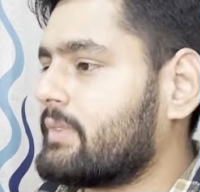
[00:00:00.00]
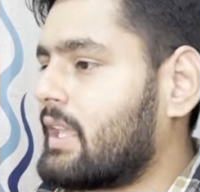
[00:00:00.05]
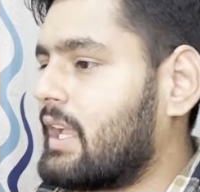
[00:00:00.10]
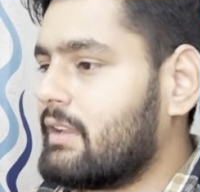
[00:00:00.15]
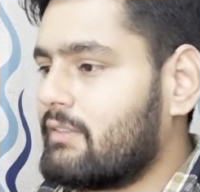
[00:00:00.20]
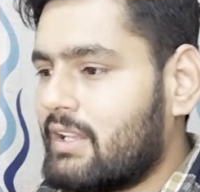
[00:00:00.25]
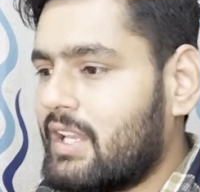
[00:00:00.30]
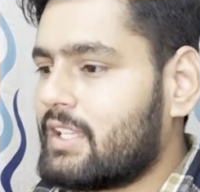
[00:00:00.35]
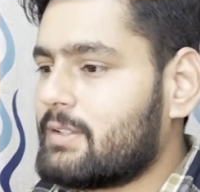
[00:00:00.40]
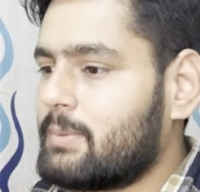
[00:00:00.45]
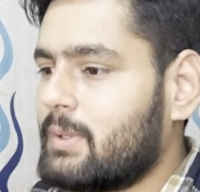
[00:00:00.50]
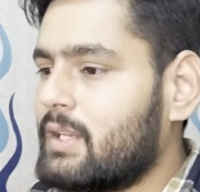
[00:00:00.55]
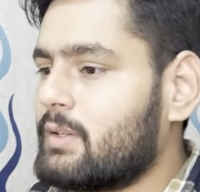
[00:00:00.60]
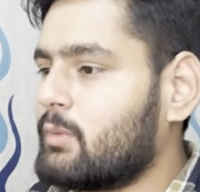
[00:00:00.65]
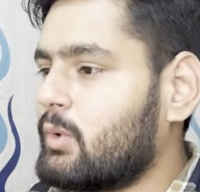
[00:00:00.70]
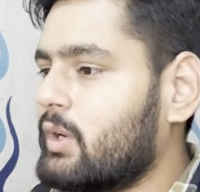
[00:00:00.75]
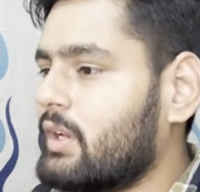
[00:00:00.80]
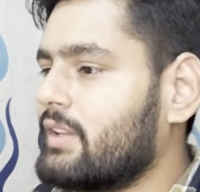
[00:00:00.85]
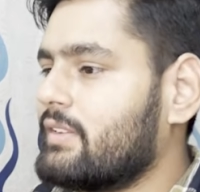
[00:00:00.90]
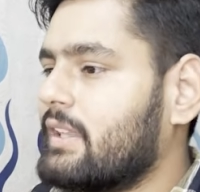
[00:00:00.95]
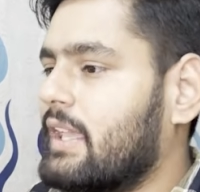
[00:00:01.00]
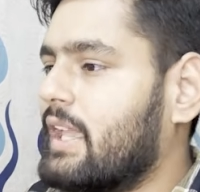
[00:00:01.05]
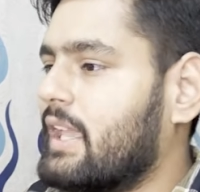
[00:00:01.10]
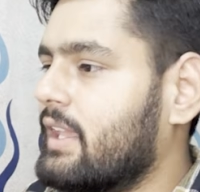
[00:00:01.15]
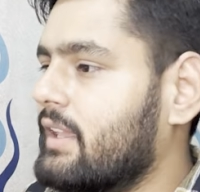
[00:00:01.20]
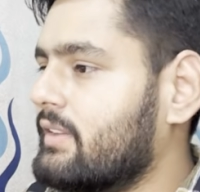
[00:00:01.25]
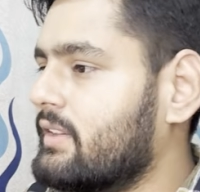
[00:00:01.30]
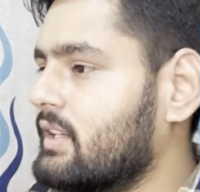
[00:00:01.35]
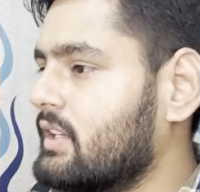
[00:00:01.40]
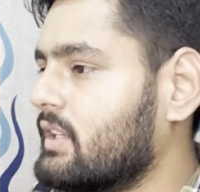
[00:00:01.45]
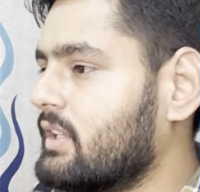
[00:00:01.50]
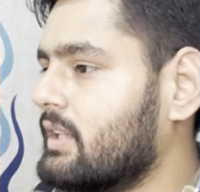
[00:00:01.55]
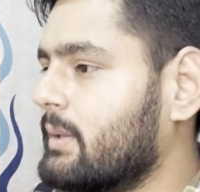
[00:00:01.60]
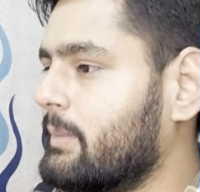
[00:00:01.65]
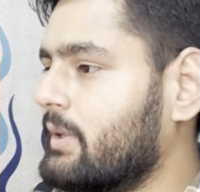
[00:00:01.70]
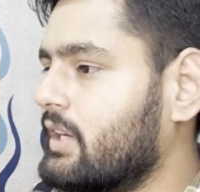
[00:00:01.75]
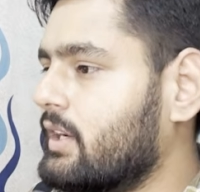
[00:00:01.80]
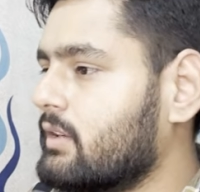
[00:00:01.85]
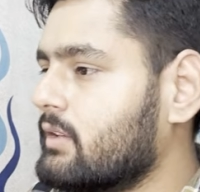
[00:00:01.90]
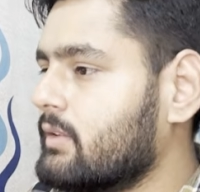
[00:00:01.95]
I will explain what is AI agent in a
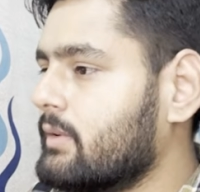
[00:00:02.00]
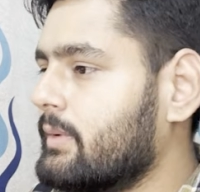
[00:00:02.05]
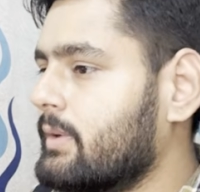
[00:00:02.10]
minute.